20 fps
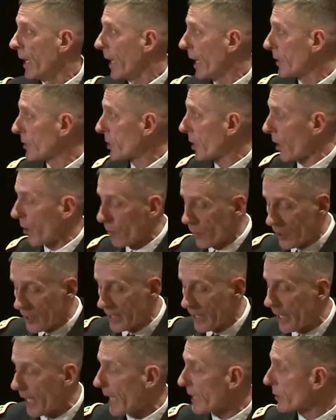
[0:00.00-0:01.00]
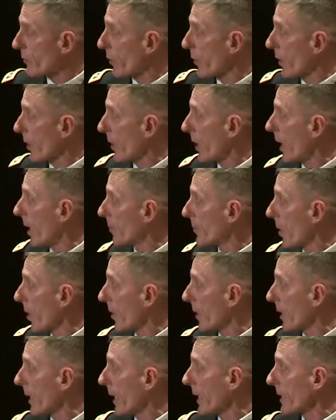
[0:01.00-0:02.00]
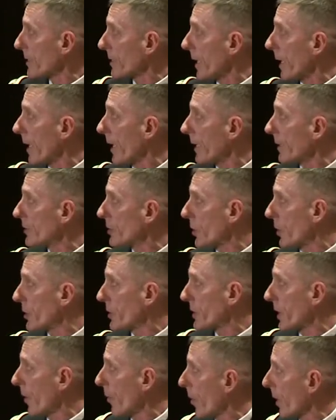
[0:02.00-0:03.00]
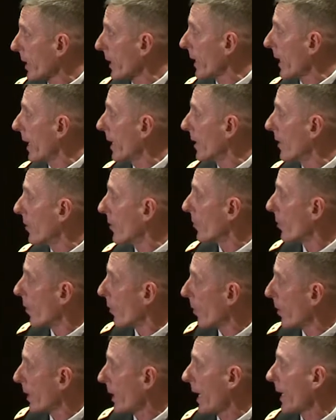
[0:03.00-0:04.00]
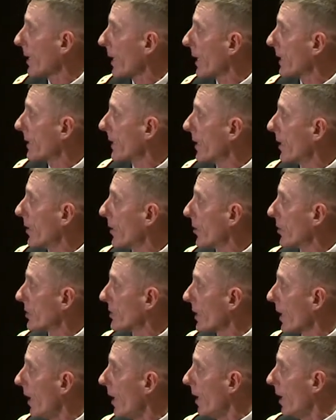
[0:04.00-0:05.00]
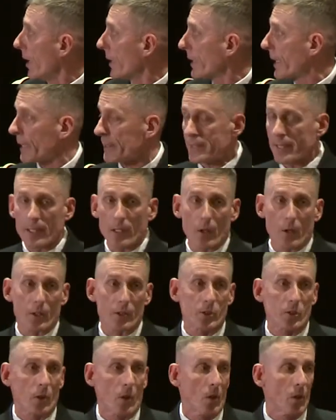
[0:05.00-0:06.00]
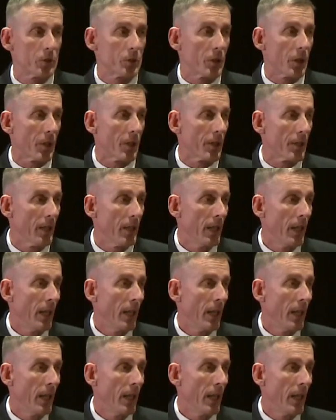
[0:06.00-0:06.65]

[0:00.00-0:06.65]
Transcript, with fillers: And so we're going to ask for your help. Go to the next slide. So you say, What can I do? Well, what I'd like you to do is get to know a soldier